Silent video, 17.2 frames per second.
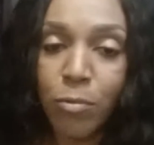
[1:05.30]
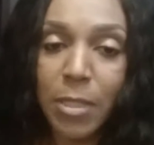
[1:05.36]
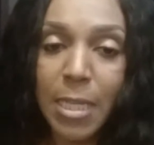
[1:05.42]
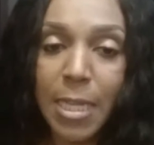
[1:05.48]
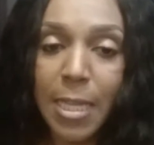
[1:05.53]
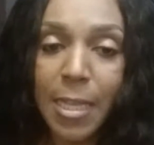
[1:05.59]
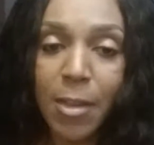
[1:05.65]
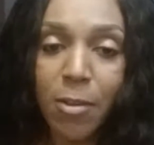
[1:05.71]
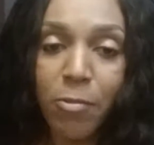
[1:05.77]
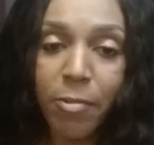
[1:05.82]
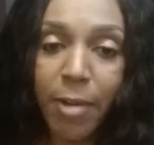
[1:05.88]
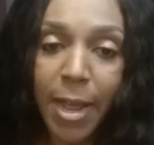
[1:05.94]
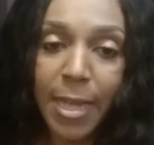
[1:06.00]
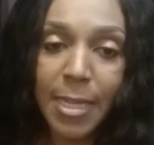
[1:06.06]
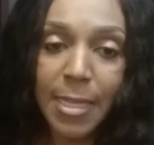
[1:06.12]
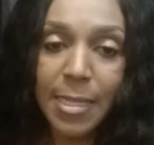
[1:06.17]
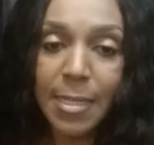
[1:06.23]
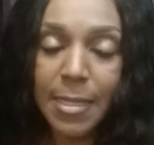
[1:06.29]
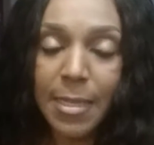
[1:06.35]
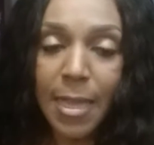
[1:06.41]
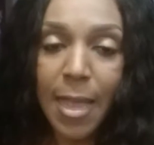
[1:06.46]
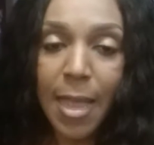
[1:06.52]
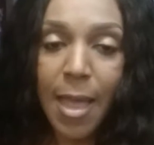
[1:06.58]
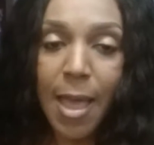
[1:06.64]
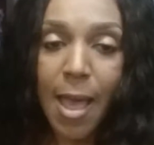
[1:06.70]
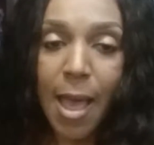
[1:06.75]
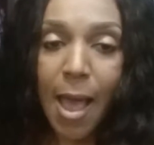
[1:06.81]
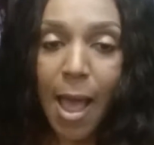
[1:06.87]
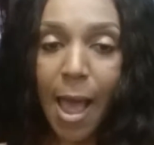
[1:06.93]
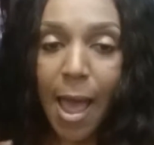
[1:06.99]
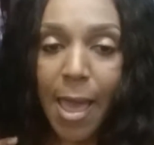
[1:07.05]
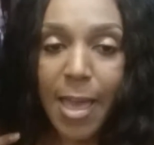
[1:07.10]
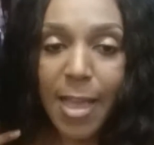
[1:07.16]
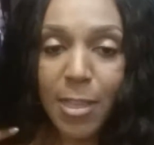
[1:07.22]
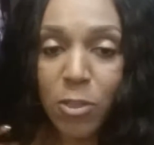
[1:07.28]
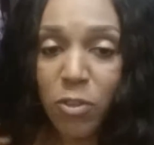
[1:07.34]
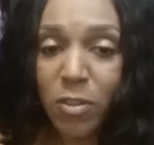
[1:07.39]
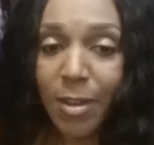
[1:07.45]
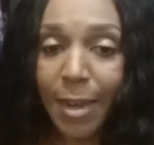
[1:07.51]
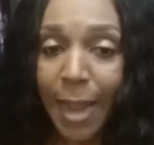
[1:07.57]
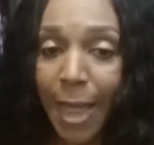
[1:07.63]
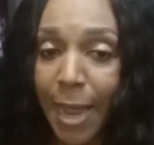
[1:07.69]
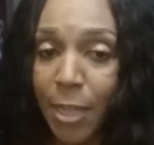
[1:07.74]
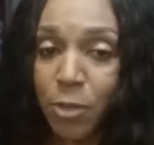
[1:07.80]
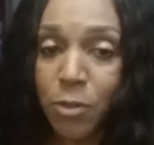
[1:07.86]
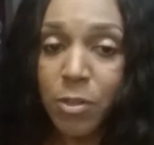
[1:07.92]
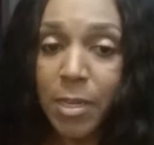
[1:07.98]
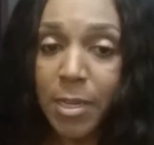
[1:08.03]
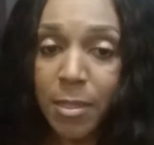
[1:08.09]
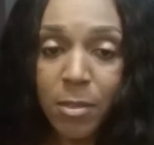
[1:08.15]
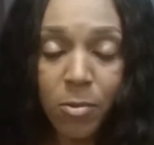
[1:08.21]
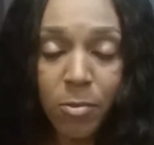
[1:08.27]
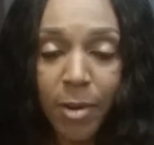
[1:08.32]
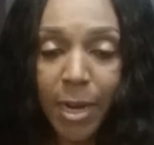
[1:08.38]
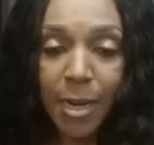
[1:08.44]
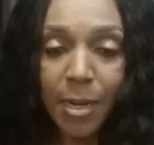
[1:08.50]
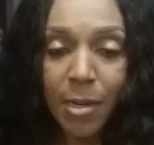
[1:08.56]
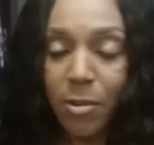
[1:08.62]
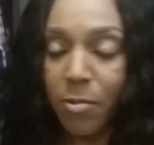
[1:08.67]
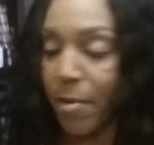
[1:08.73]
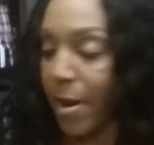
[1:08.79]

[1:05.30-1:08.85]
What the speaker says: eating rice. It's lighter than the regular